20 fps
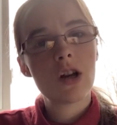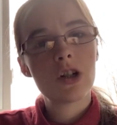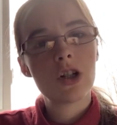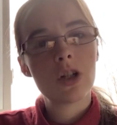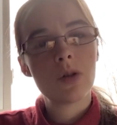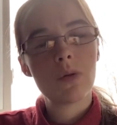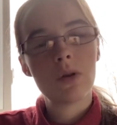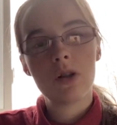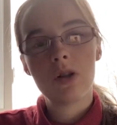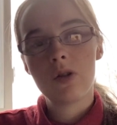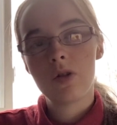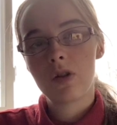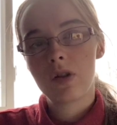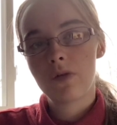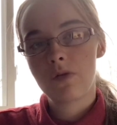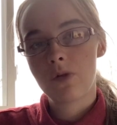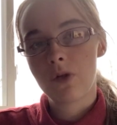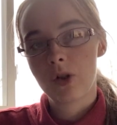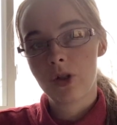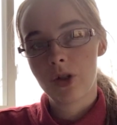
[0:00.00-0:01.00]
She would use it
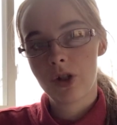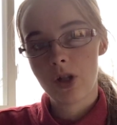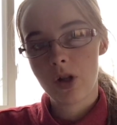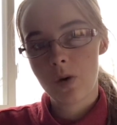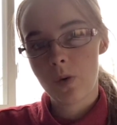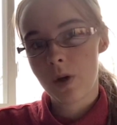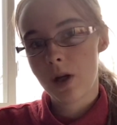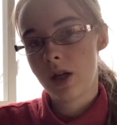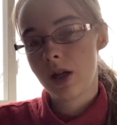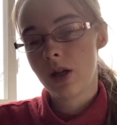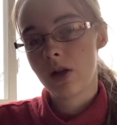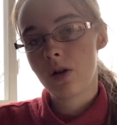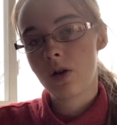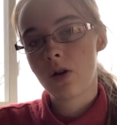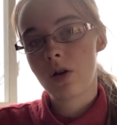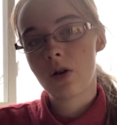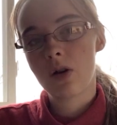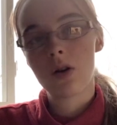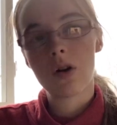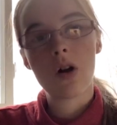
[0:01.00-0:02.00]
for sewing, or
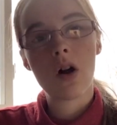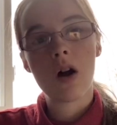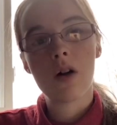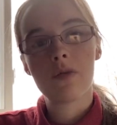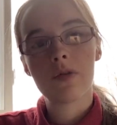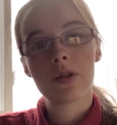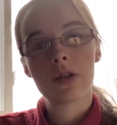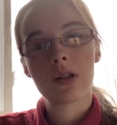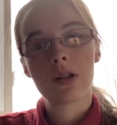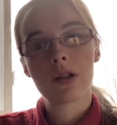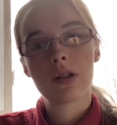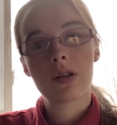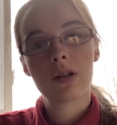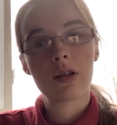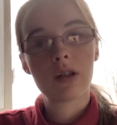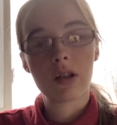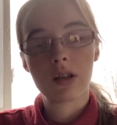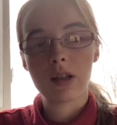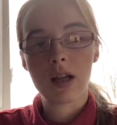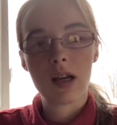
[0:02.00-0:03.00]
her office,
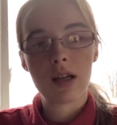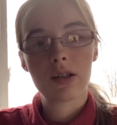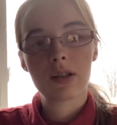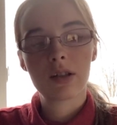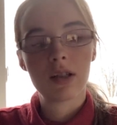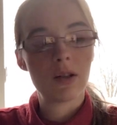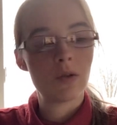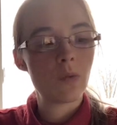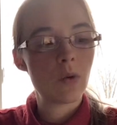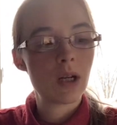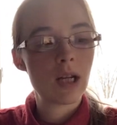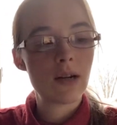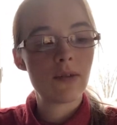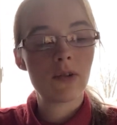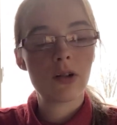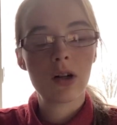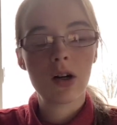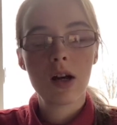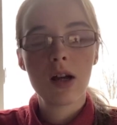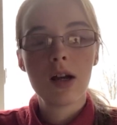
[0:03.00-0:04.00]
the desk and whatever.